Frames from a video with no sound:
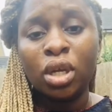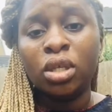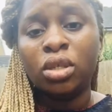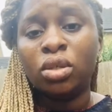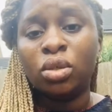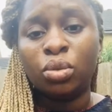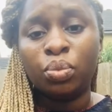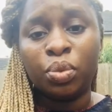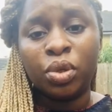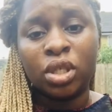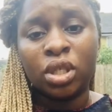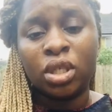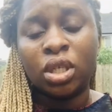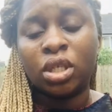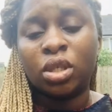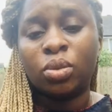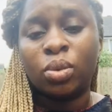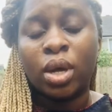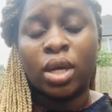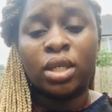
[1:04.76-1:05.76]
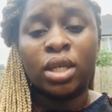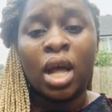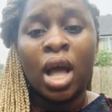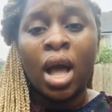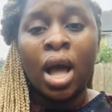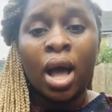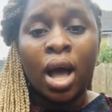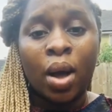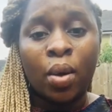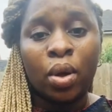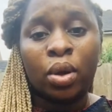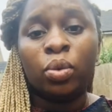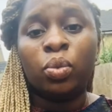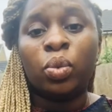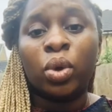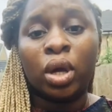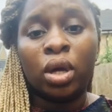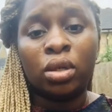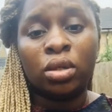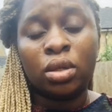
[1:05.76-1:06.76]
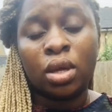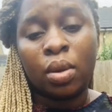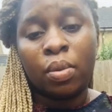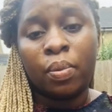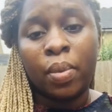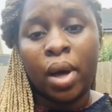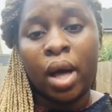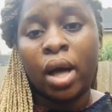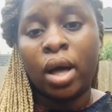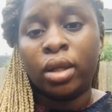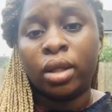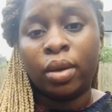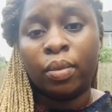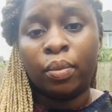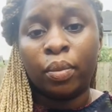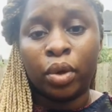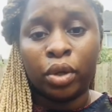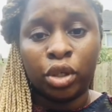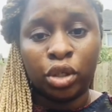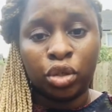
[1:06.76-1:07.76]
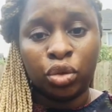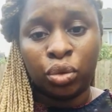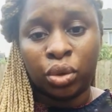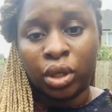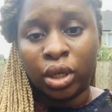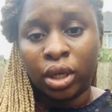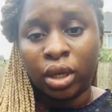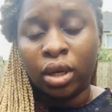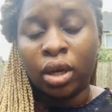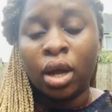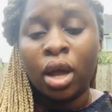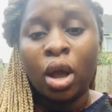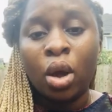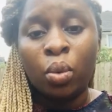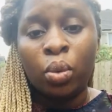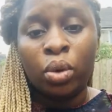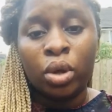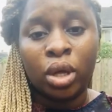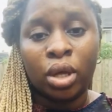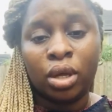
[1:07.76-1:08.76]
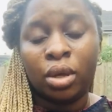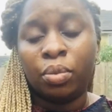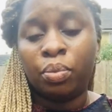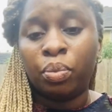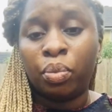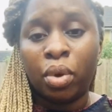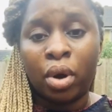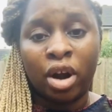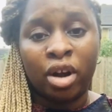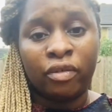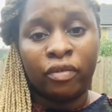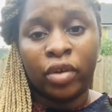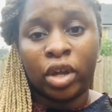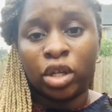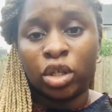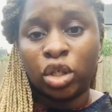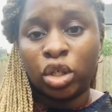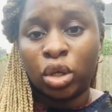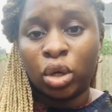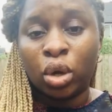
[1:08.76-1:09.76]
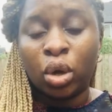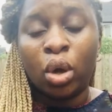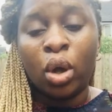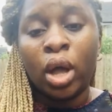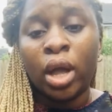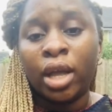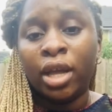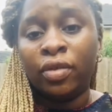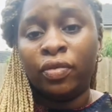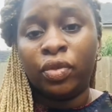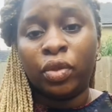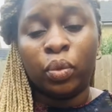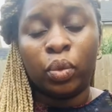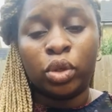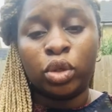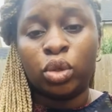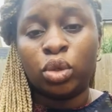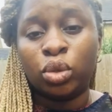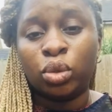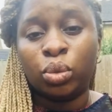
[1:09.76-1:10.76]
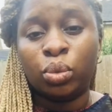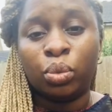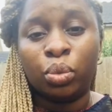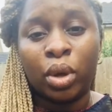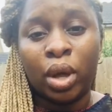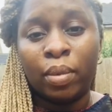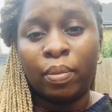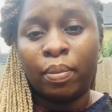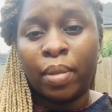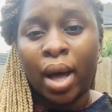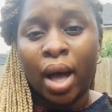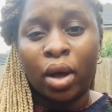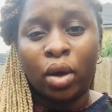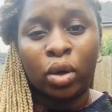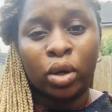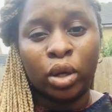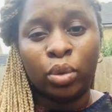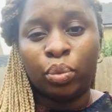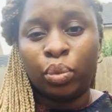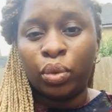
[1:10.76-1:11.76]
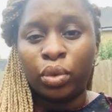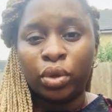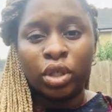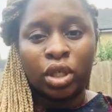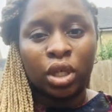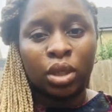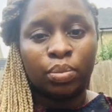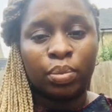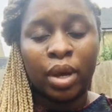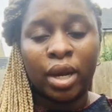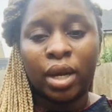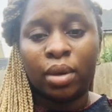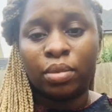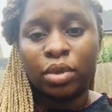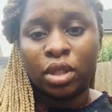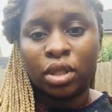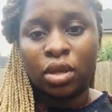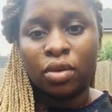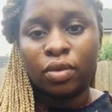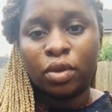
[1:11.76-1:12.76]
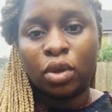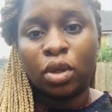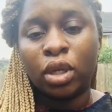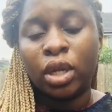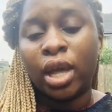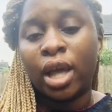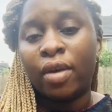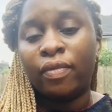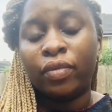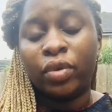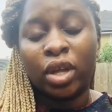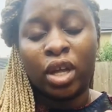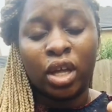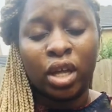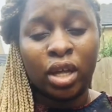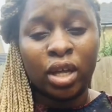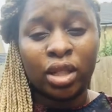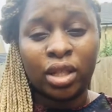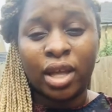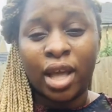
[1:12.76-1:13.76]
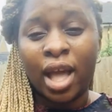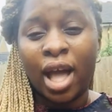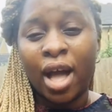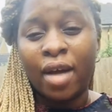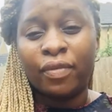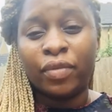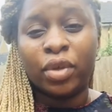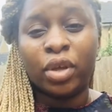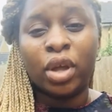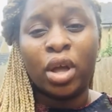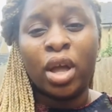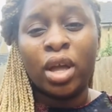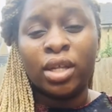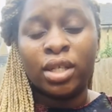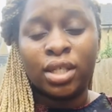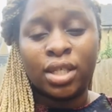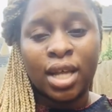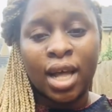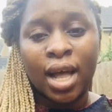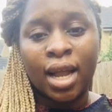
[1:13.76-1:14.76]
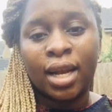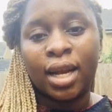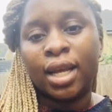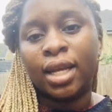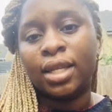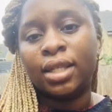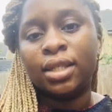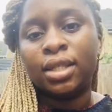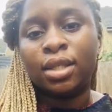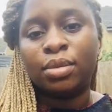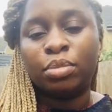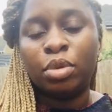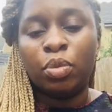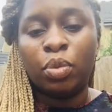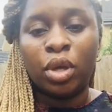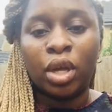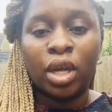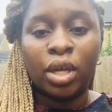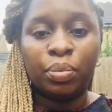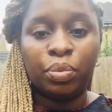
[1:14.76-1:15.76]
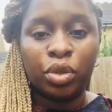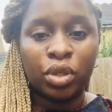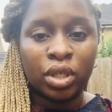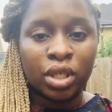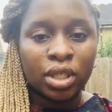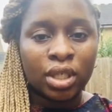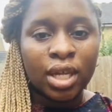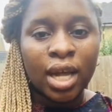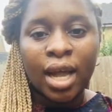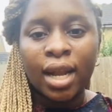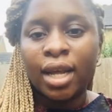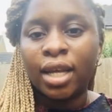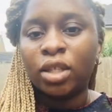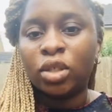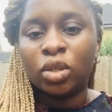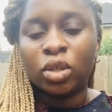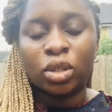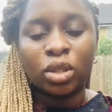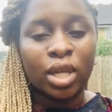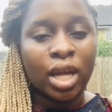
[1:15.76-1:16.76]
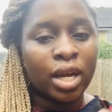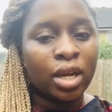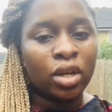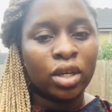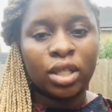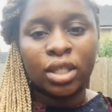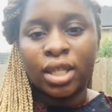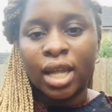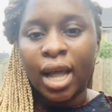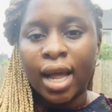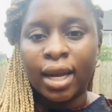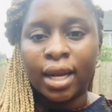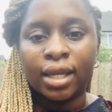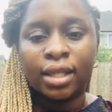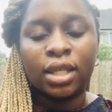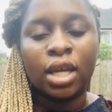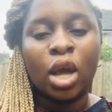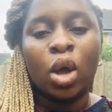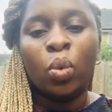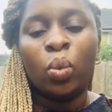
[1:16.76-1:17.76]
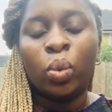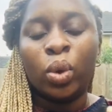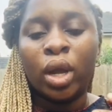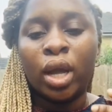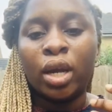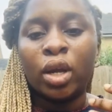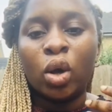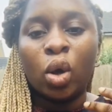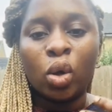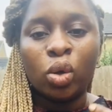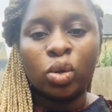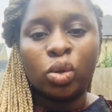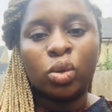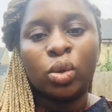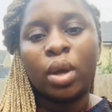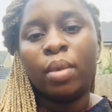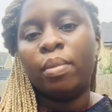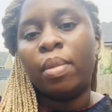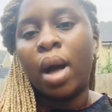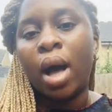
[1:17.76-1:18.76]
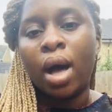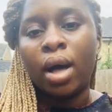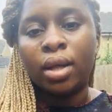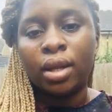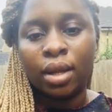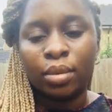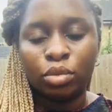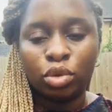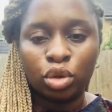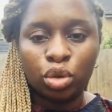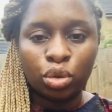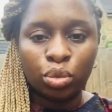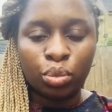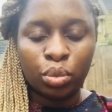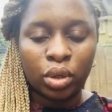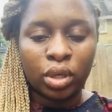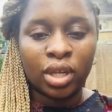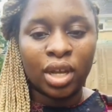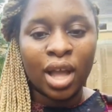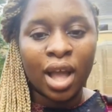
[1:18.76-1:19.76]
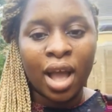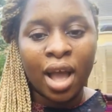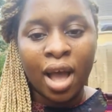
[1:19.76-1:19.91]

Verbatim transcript: do business wise and can also empower them monetarily in paraventure if they want to embark on a project by themselves or they have a, they have a talent maybe a music talent or any other talent we can also empower them through money